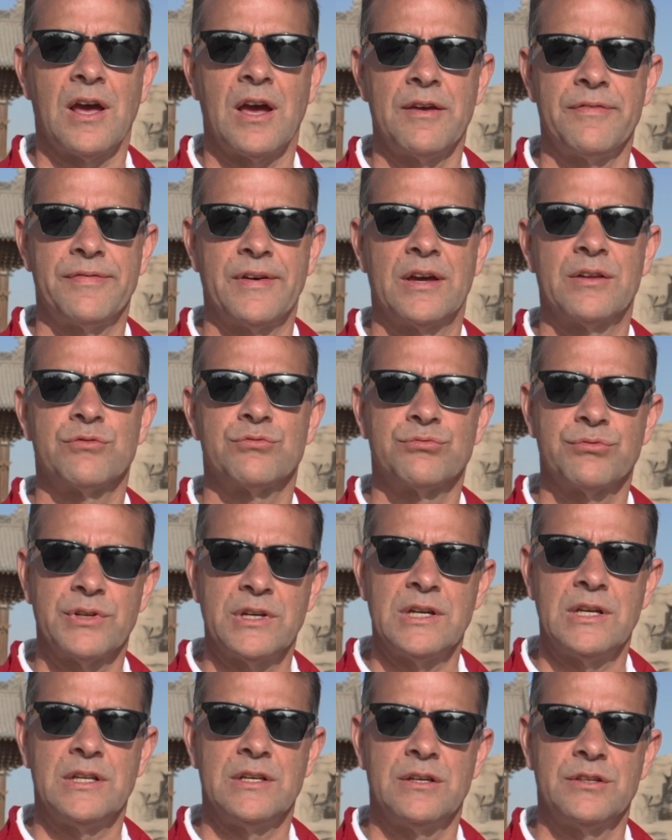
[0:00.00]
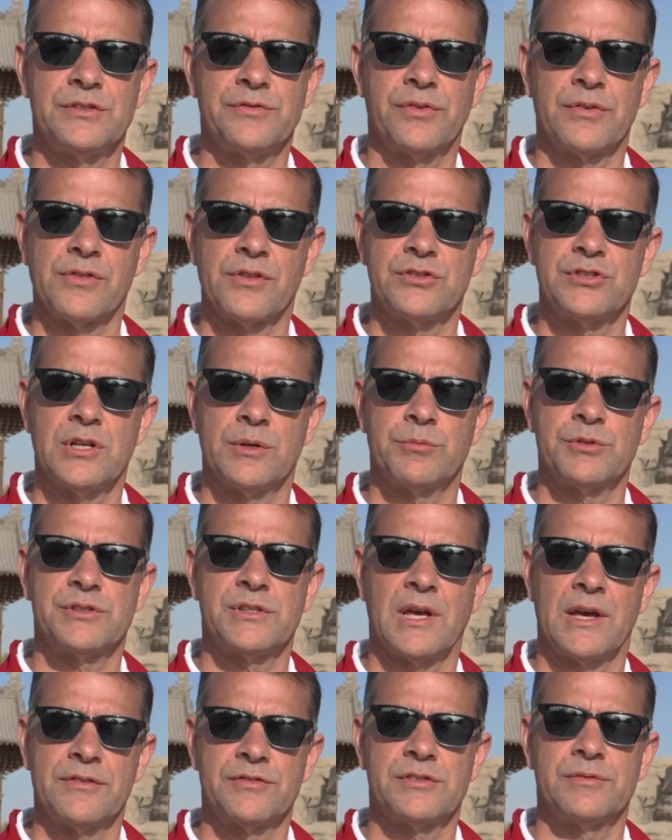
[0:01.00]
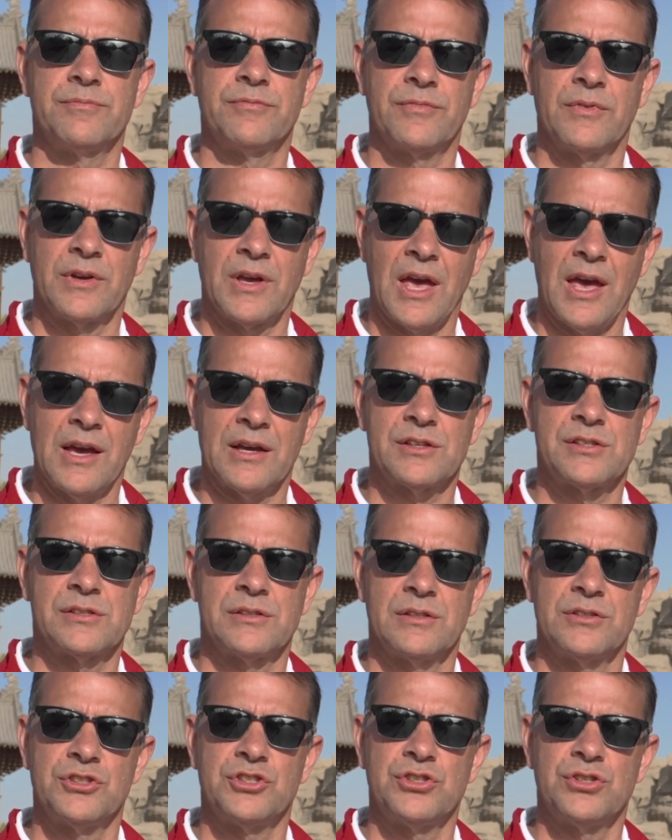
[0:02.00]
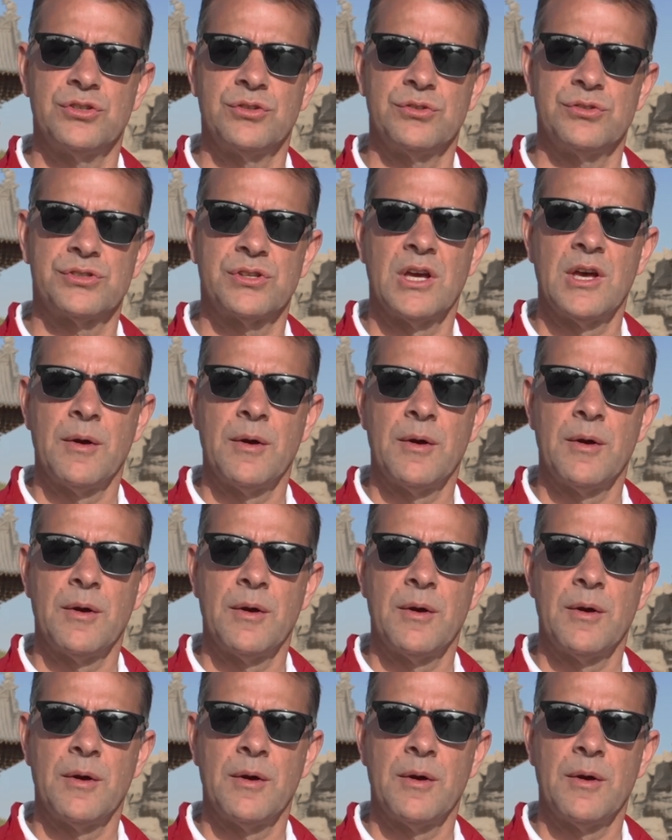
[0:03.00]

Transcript: I found really useful on the trip was to have some excellent shoes,